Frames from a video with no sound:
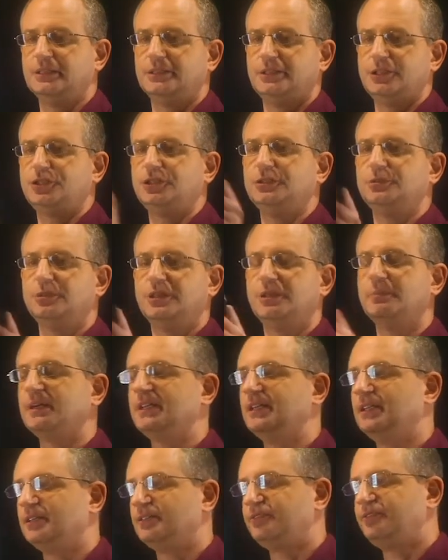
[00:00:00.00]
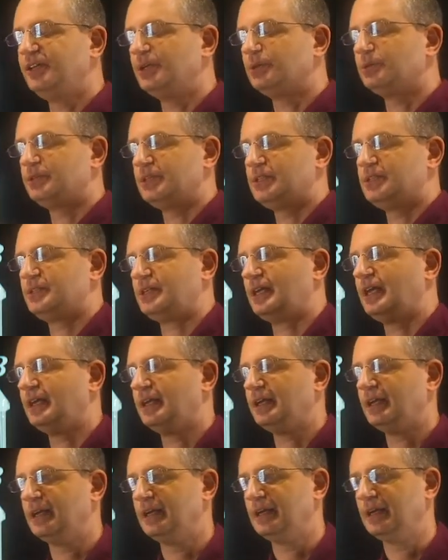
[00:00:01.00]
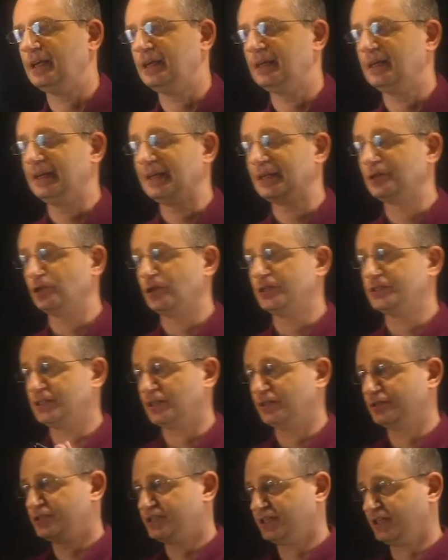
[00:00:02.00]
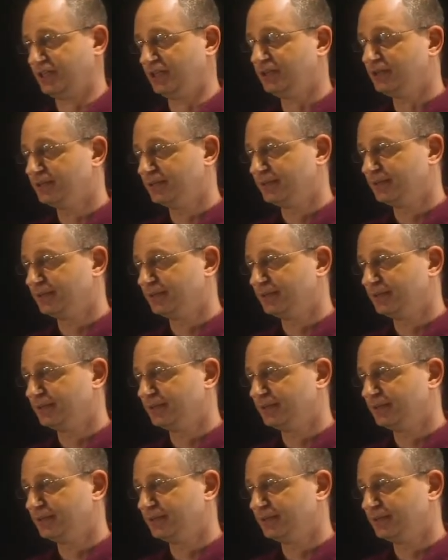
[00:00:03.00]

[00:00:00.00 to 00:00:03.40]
addition to the magnetic field, these electrons are seeing.